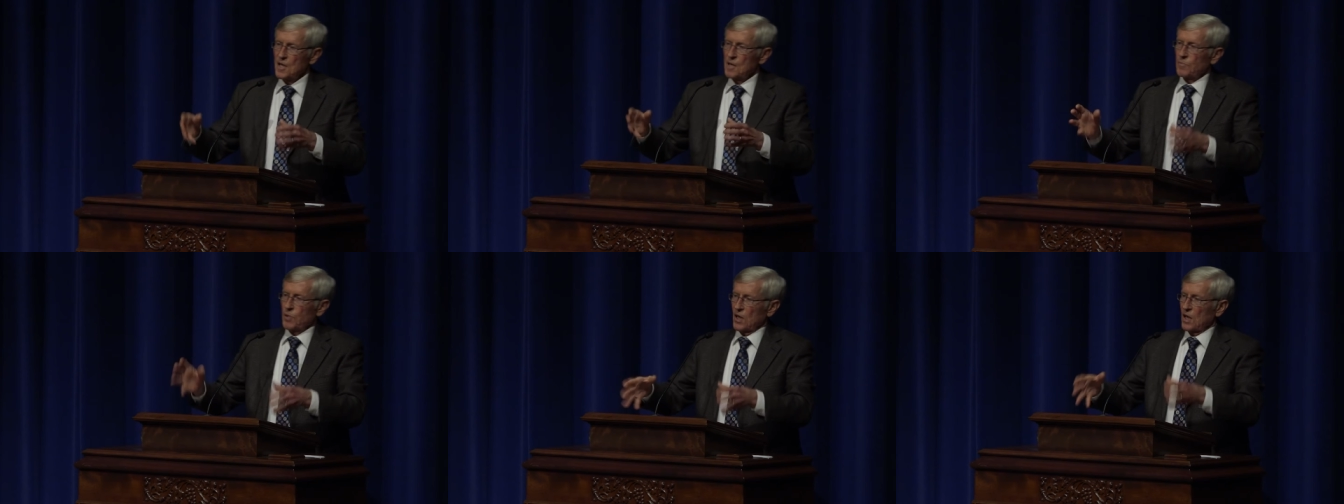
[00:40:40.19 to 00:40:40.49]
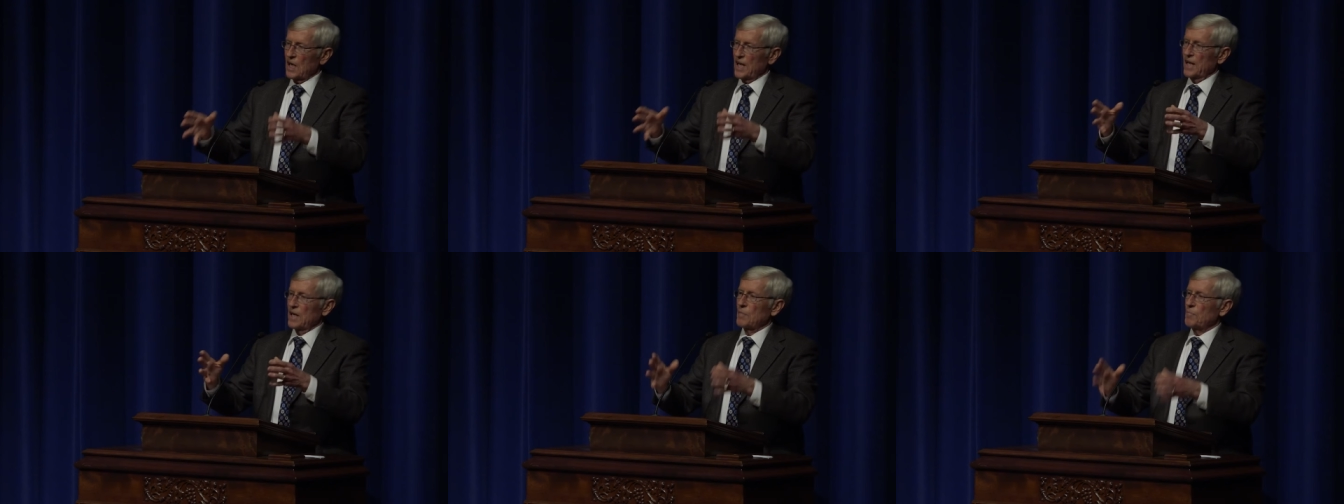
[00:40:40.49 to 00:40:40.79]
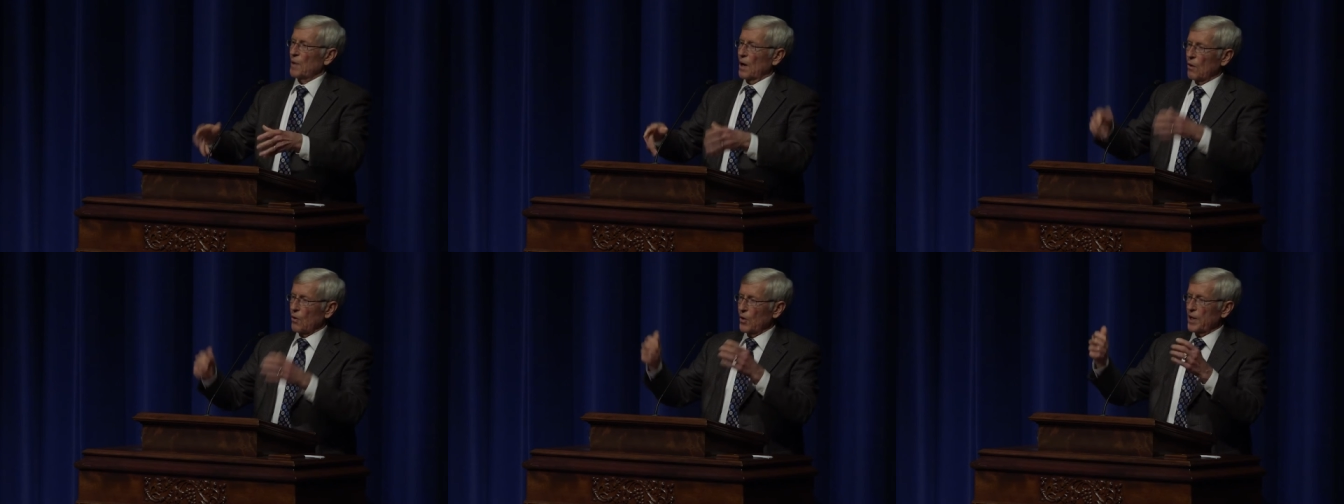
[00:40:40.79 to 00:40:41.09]
put it in a
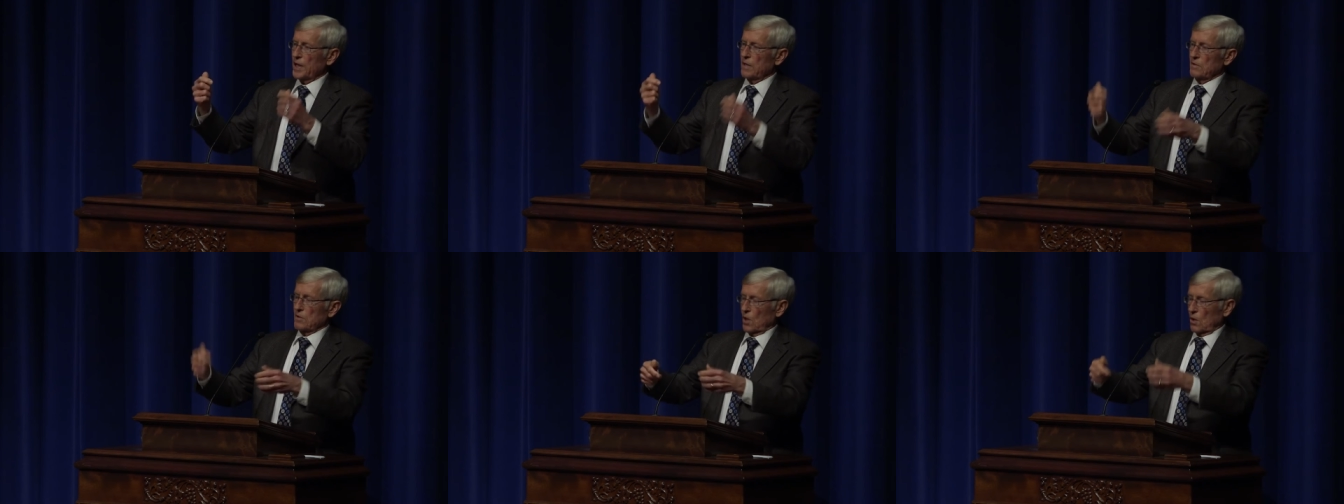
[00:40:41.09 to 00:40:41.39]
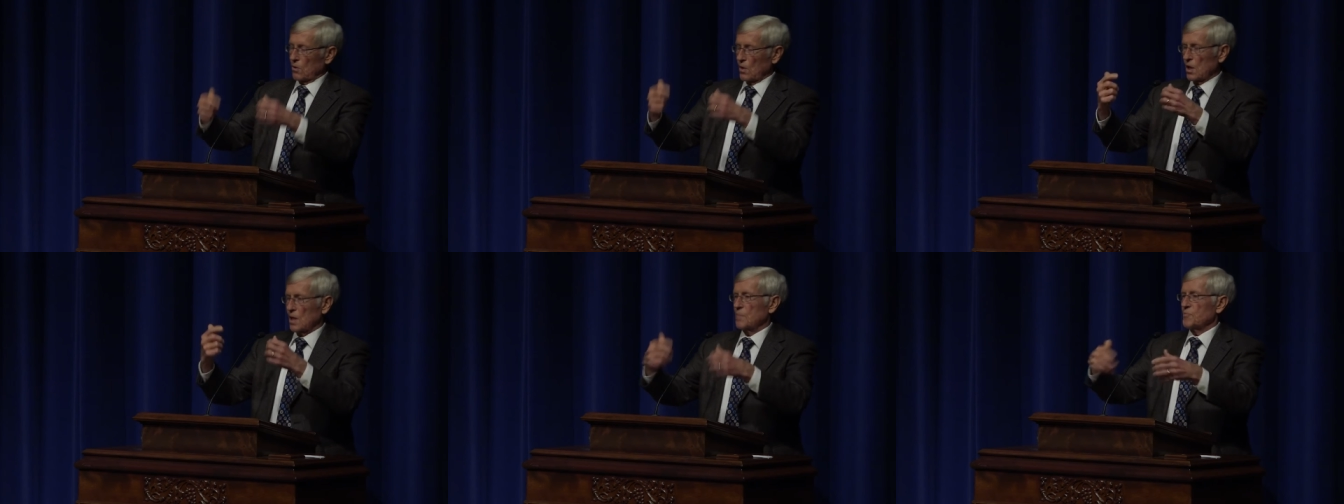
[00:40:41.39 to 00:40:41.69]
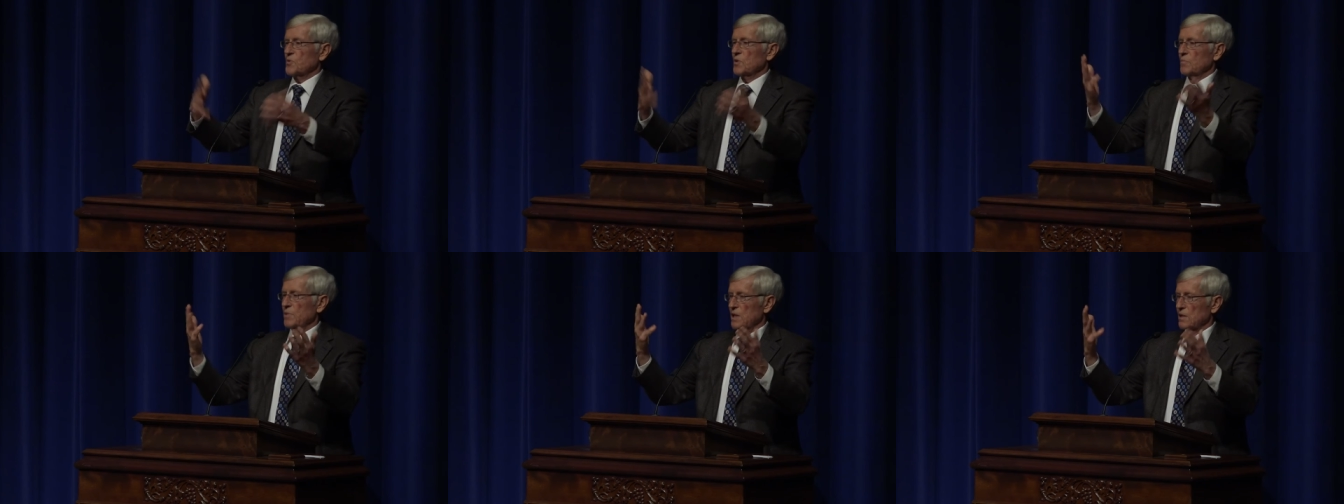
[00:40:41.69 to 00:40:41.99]
poke and total
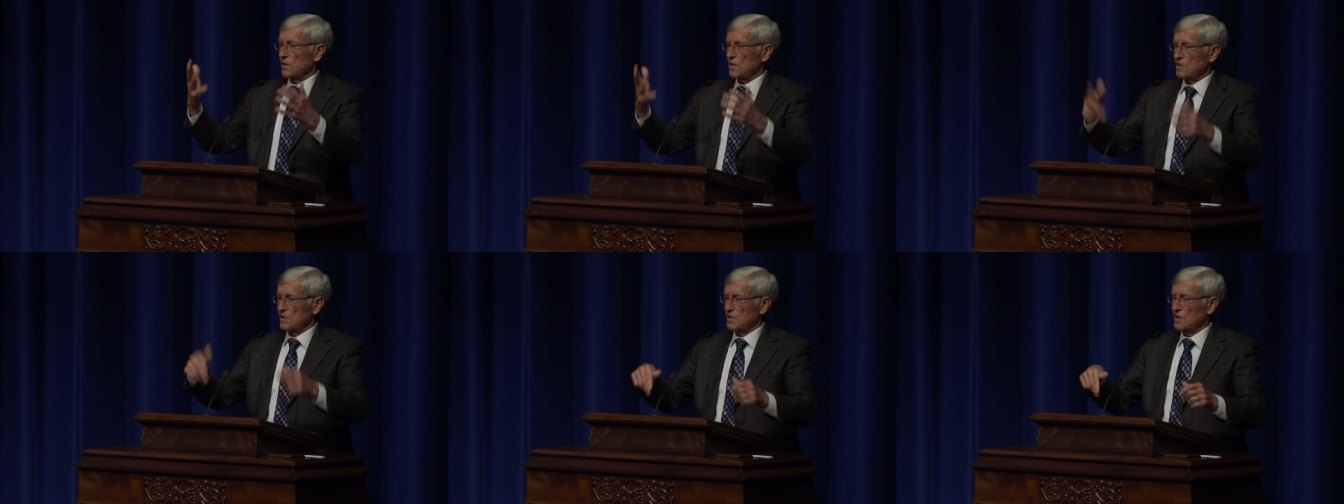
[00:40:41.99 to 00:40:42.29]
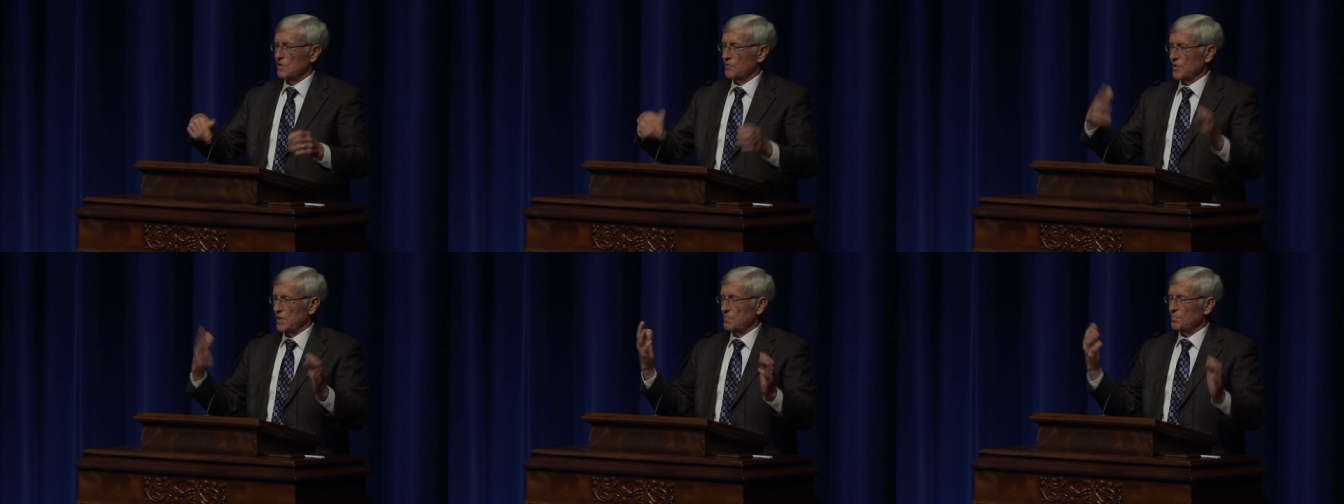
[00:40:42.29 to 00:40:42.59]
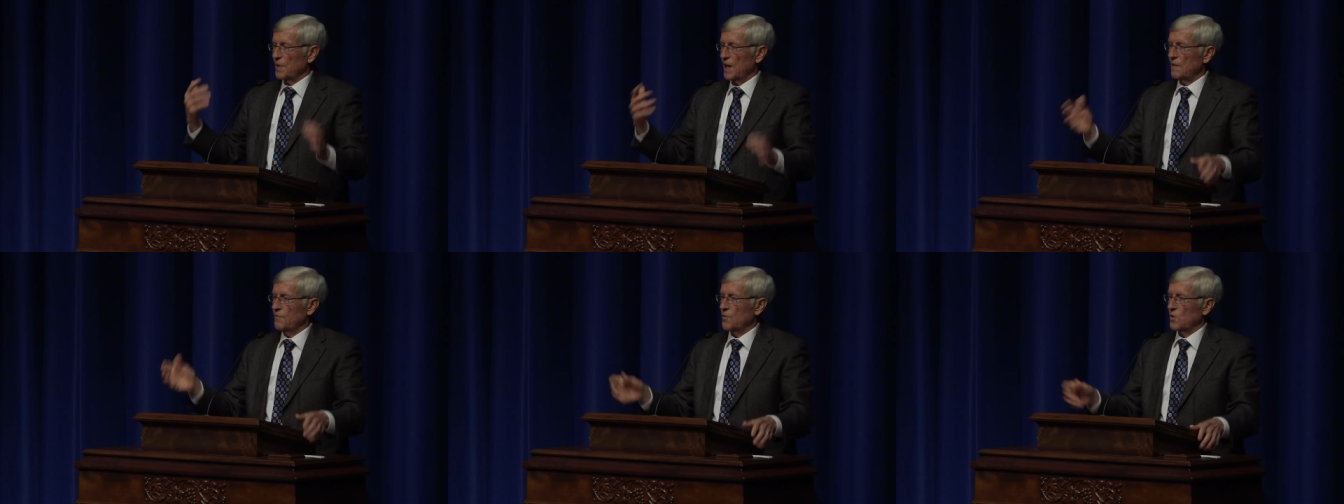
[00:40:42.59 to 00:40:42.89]
up the bill, and we'd
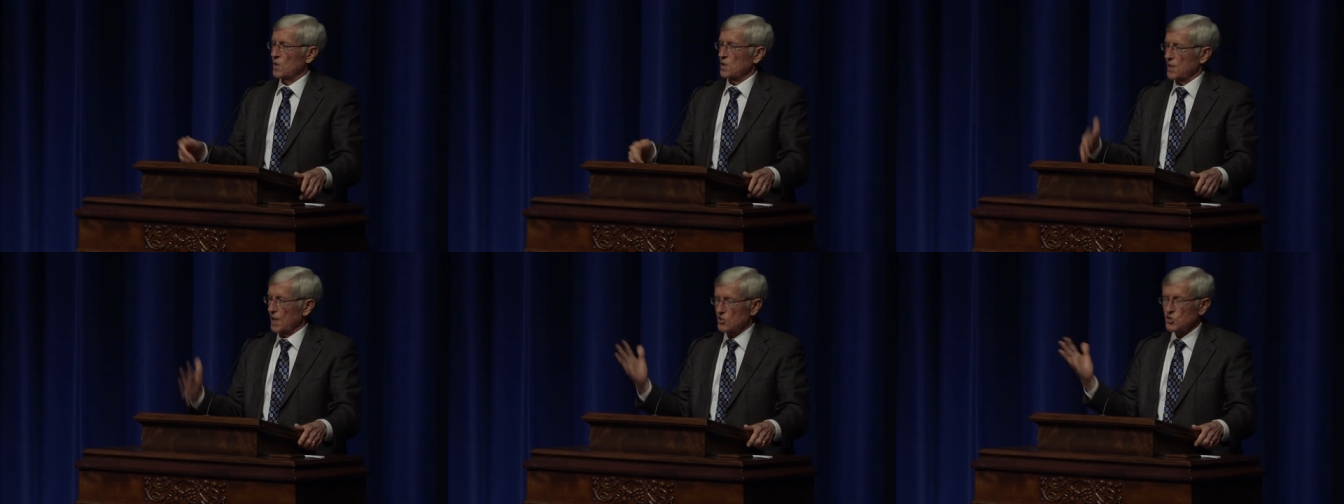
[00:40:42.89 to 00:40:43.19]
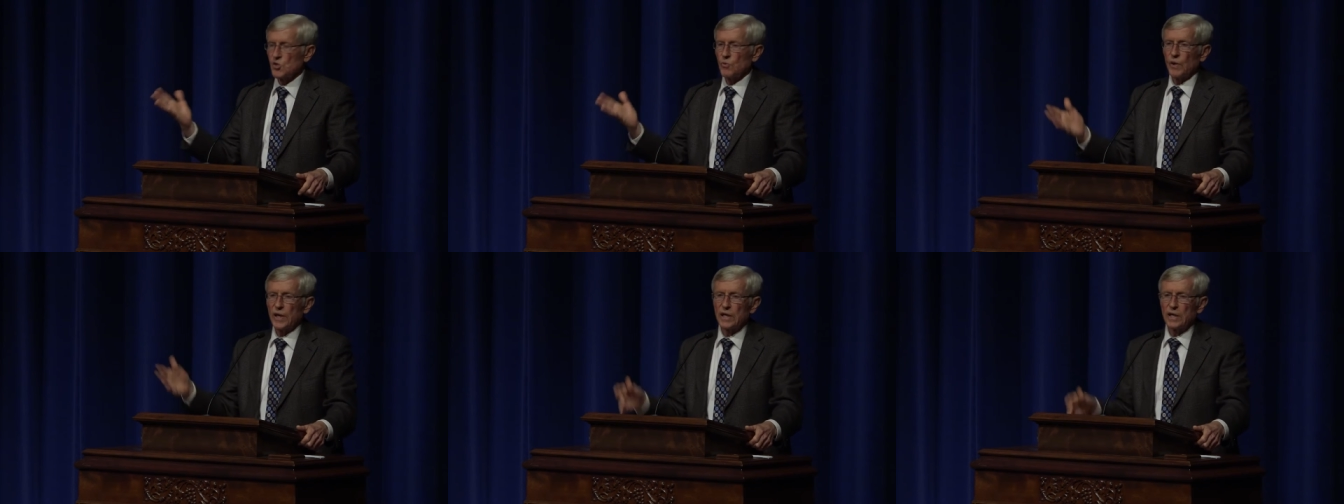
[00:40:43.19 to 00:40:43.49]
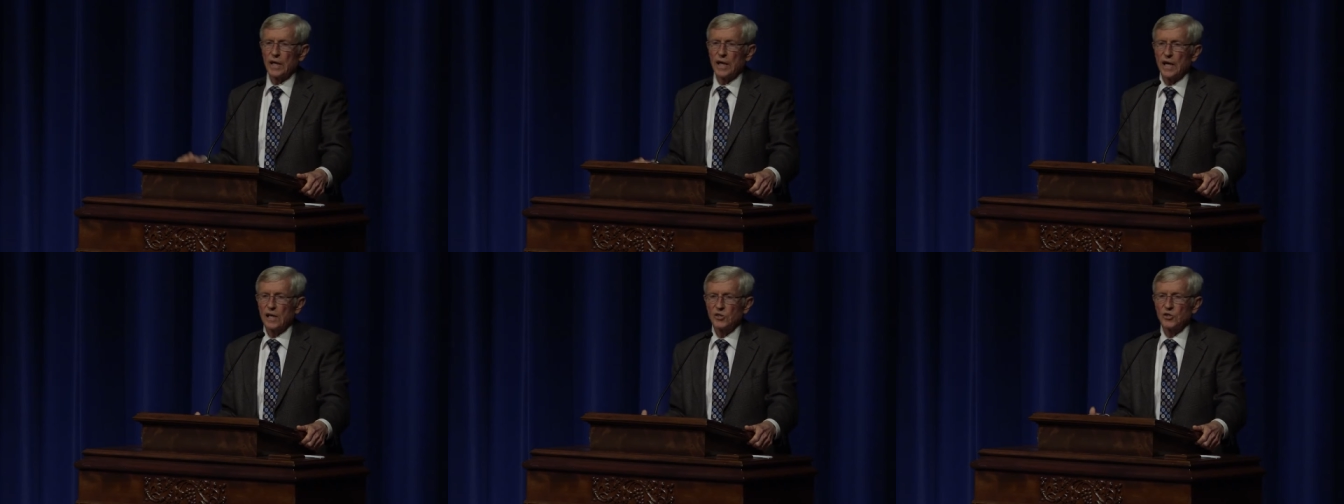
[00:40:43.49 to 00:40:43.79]
pay for it. That's the way
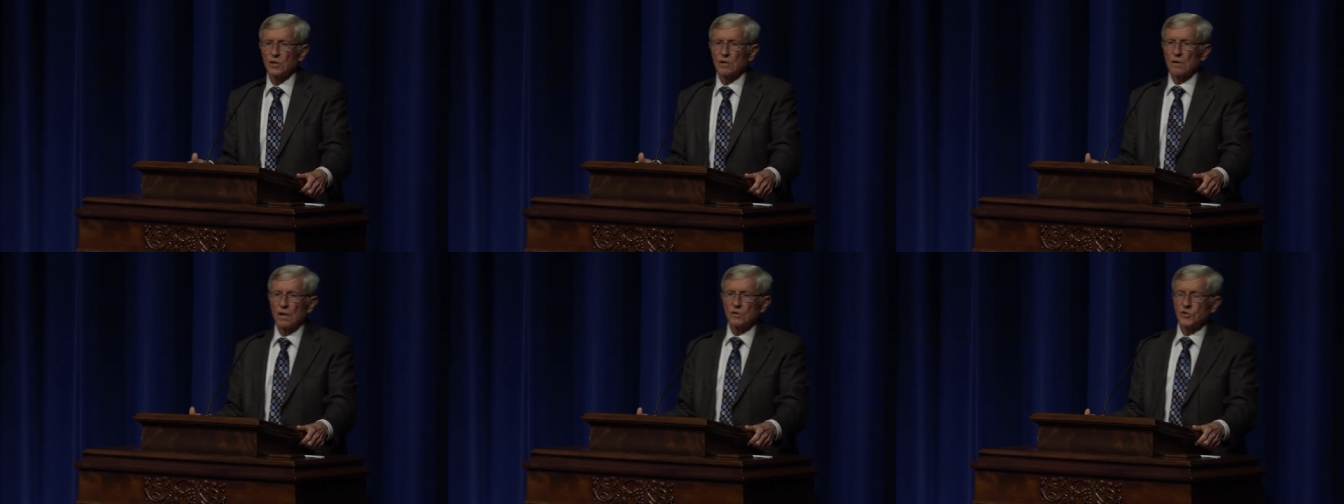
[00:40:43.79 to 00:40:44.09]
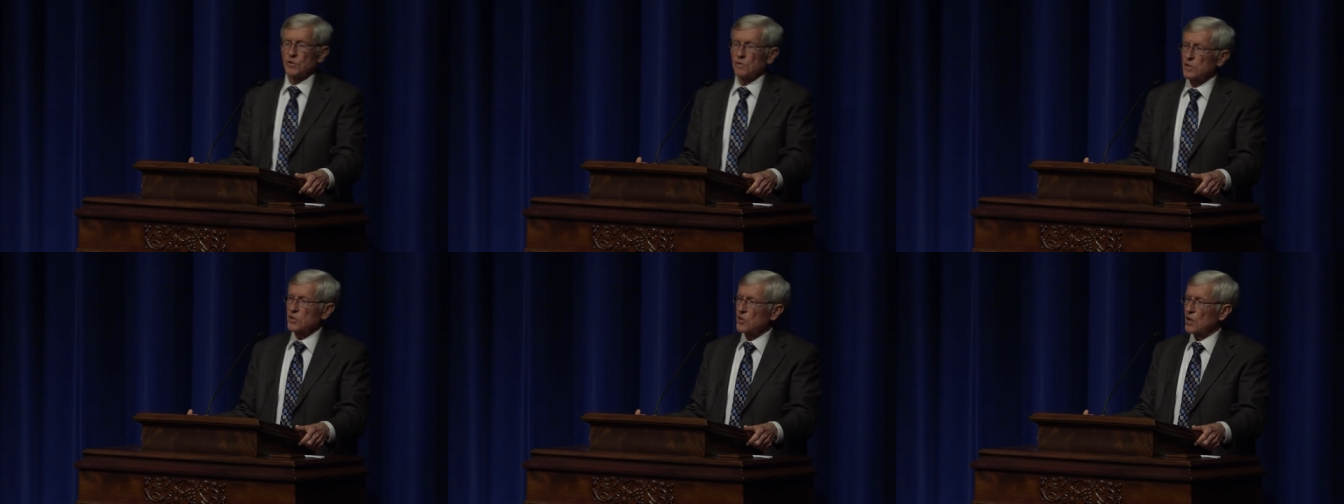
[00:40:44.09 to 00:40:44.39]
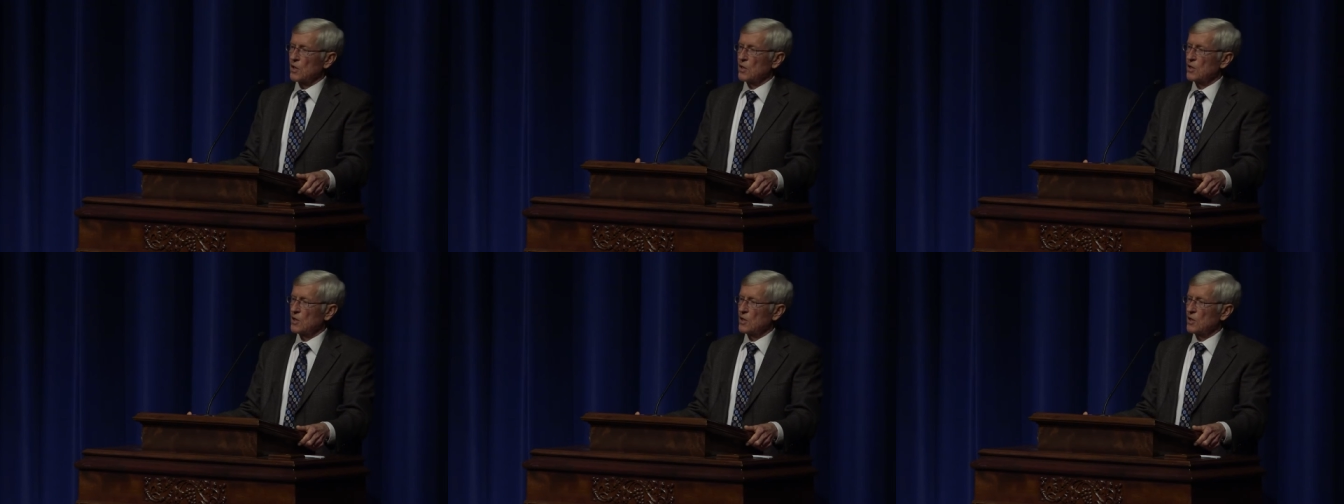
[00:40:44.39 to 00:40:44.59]
you got your groceries.